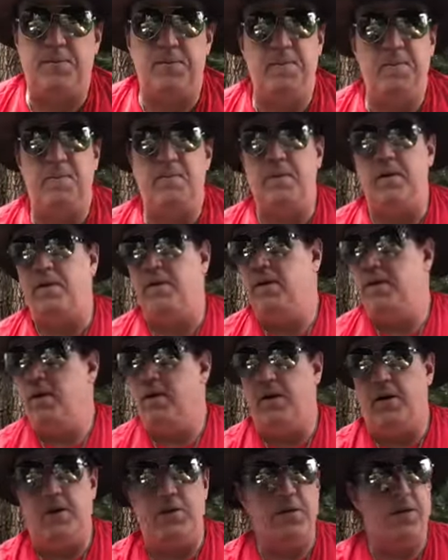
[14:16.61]
Remember
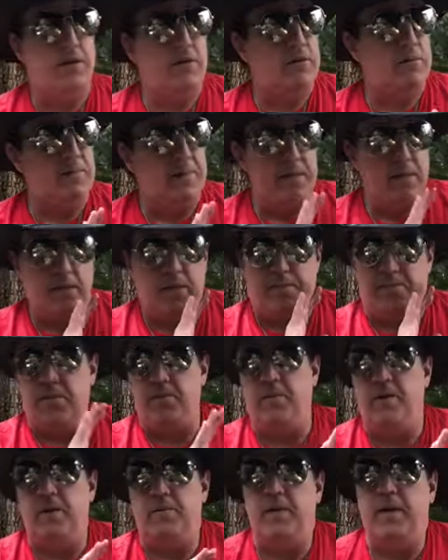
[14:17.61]
all those being
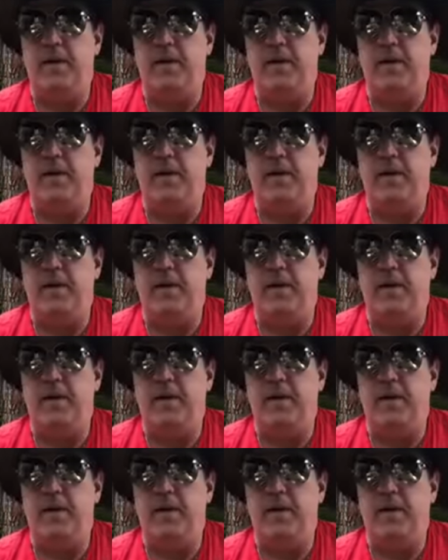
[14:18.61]
deployed